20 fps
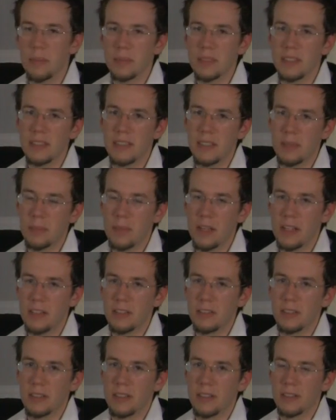up to D
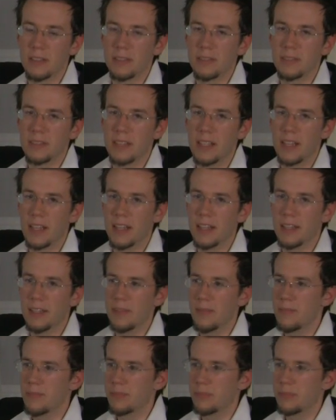major, okay?